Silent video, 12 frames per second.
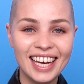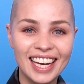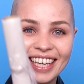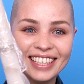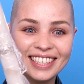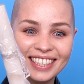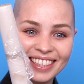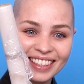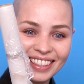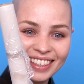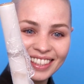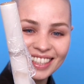is
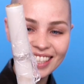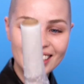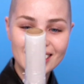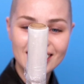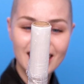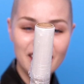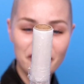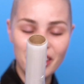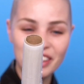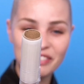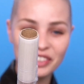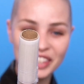
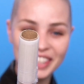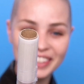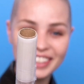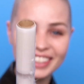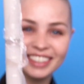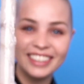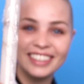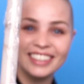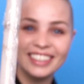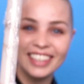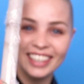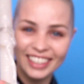cellophane foil.
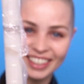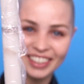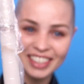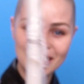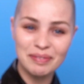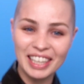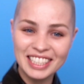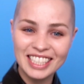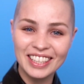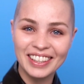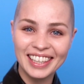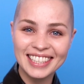And I'll explain
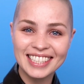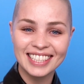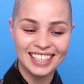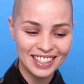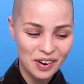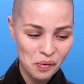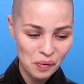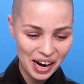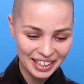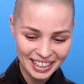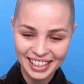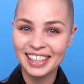to you guys
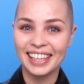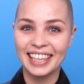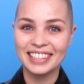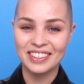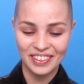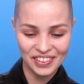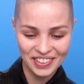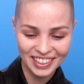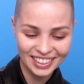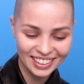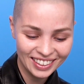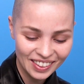why later on.
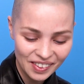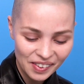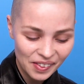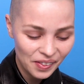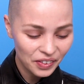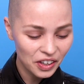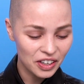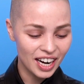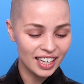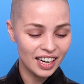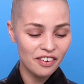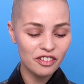
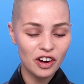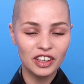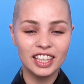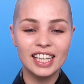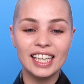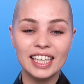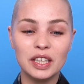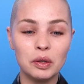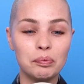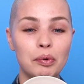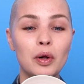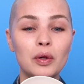Alright, I've got a little
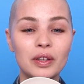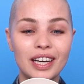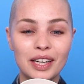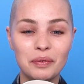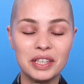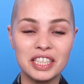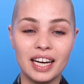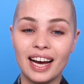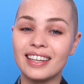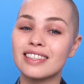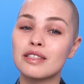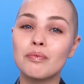bowl. I wish I
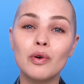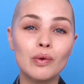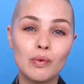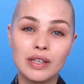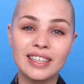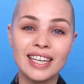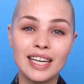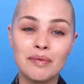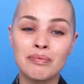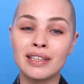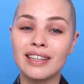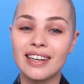had a smaller one here,
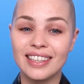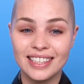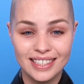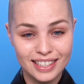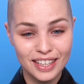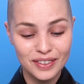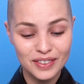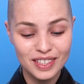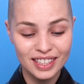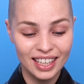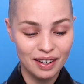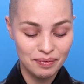but I don't.
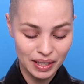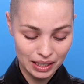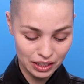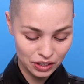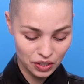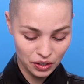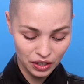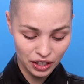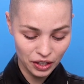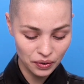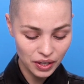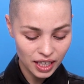I'm in the
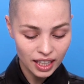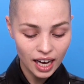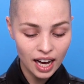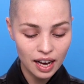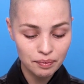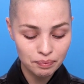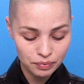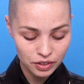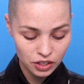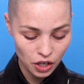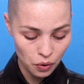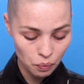studio.
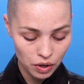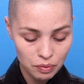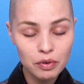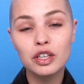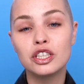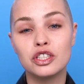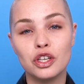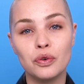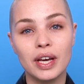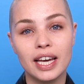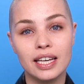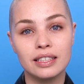So what I'm going to do
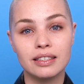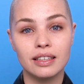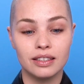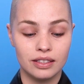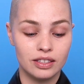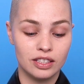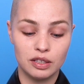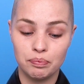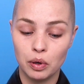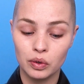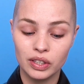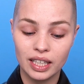is
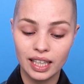deposit